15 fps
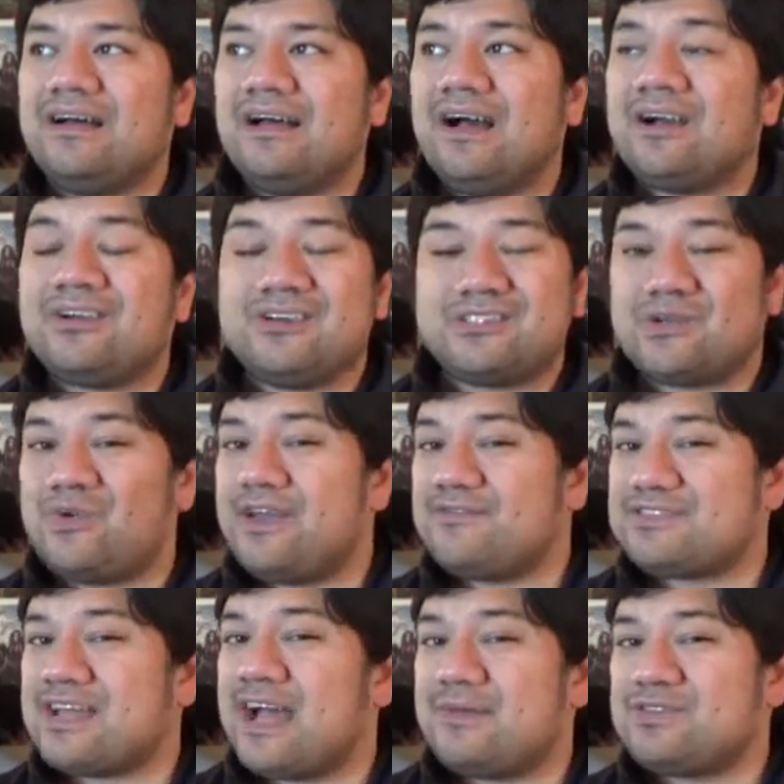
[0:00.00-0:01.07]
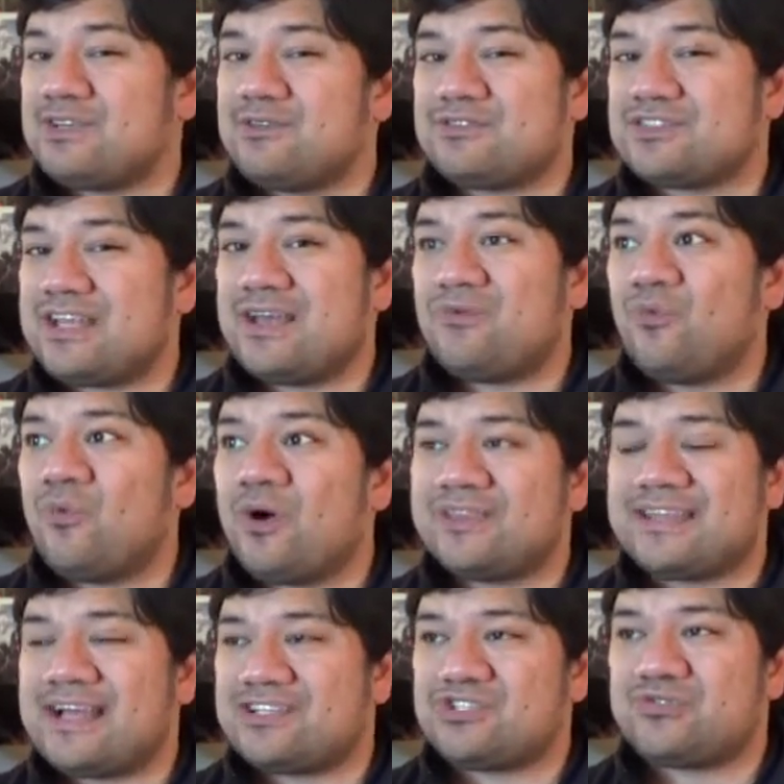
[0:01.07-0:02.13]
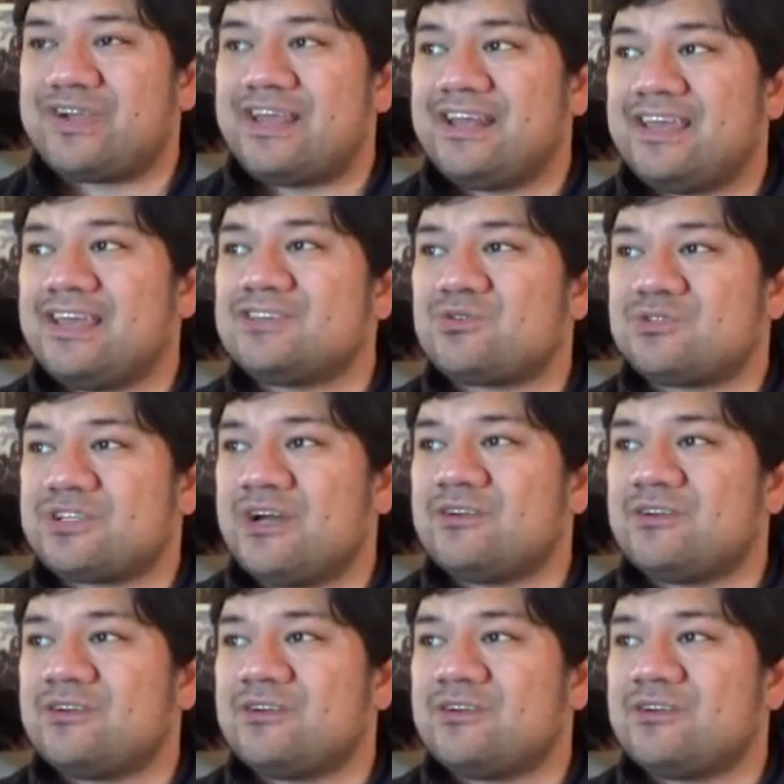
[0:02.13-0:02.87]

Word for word: a good degree of time to understand what that training is or to